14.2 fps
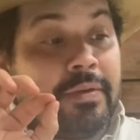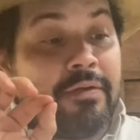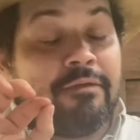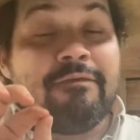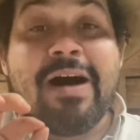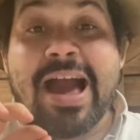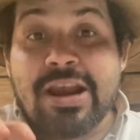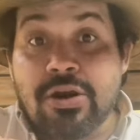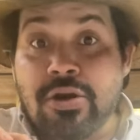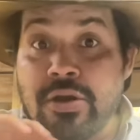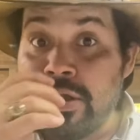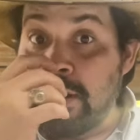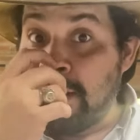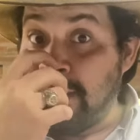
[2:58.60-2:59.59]
finer
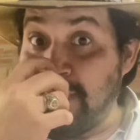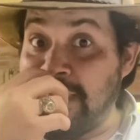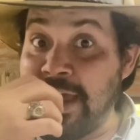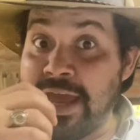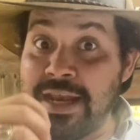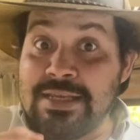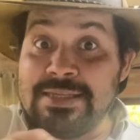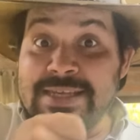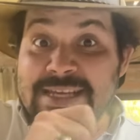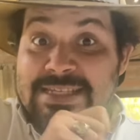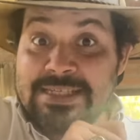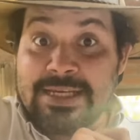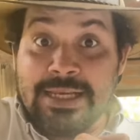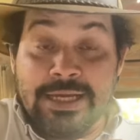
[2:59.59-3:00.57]
than
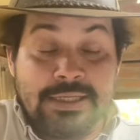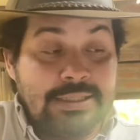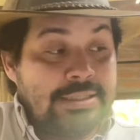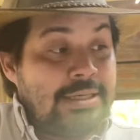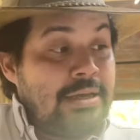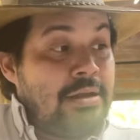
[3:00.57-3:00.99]
6 clicks,